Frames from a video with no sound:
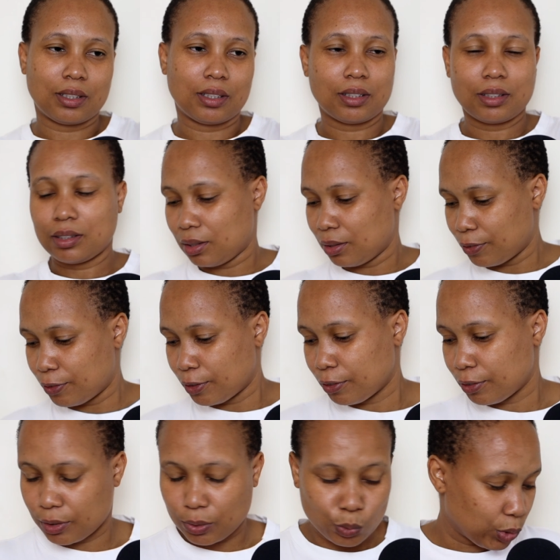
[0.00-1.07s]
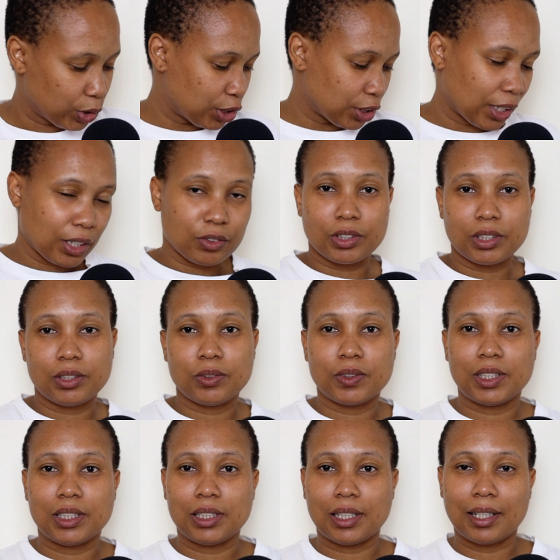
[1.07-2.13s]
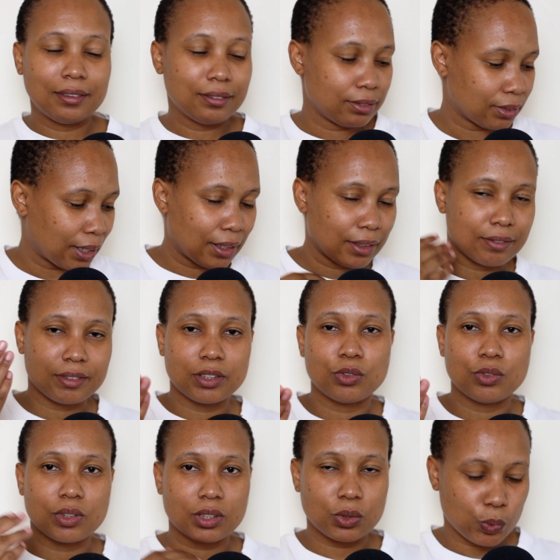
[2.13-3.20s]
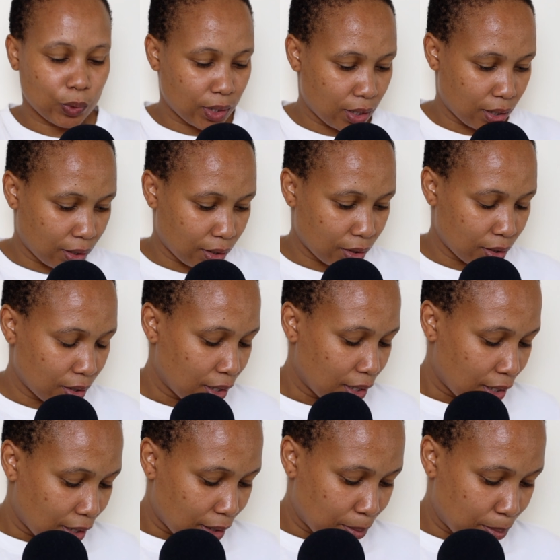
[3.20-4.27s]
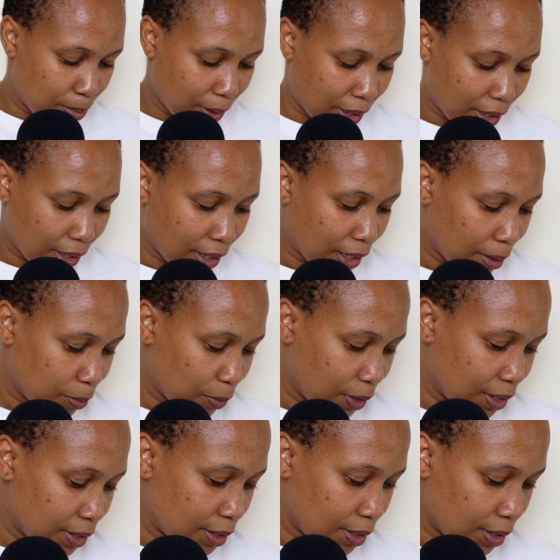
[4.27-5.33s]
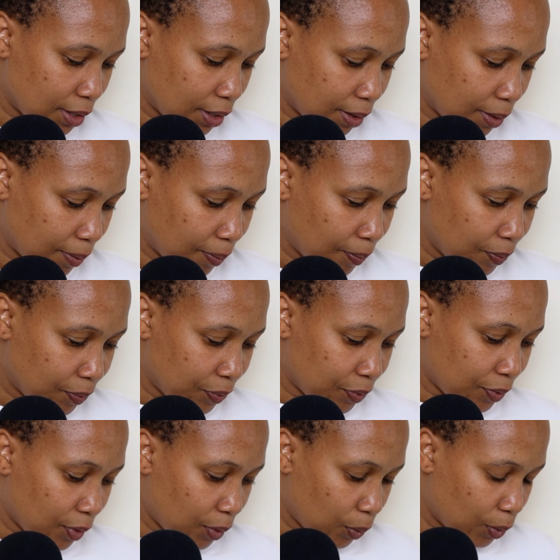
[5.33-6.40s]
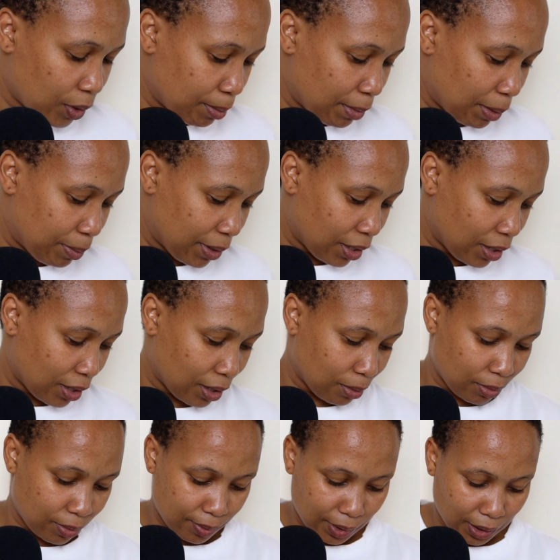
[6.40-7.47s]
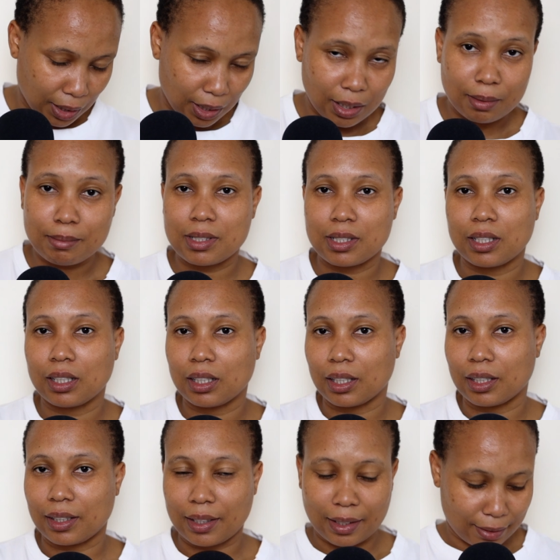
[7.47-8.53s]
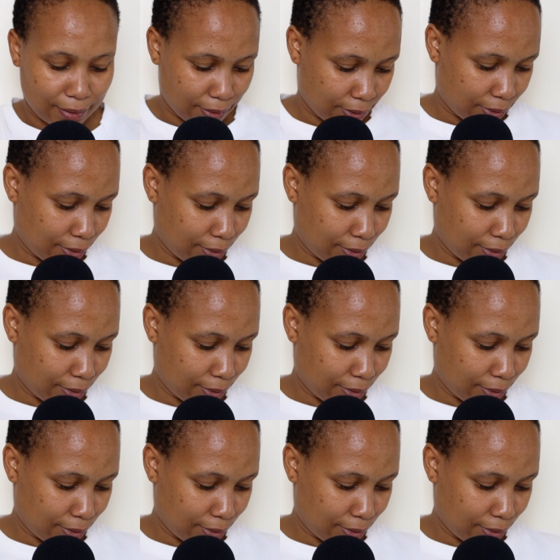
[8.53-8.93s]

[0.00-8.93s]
the 50 which i really really love i haven't used it with the bigger cameras with my bigger camera like i'm saying like i have